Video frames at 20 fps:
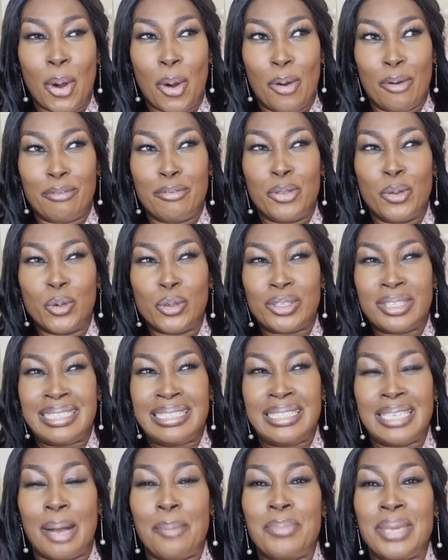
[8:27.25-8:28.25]
of those
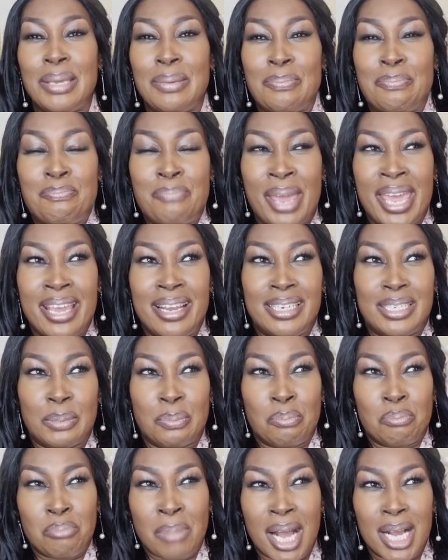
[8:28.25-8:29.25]
yummy
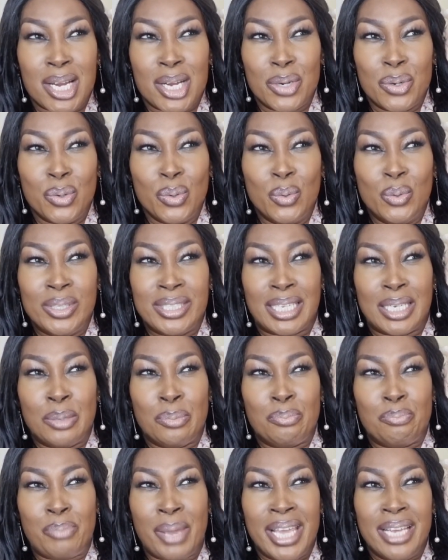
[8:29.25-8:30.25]
baked macaroons
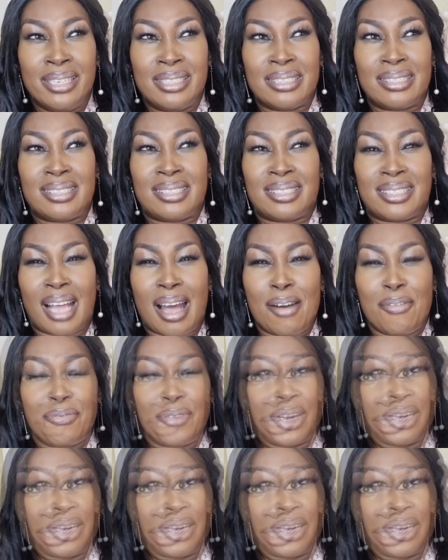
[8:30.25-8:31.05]
and baked stuff.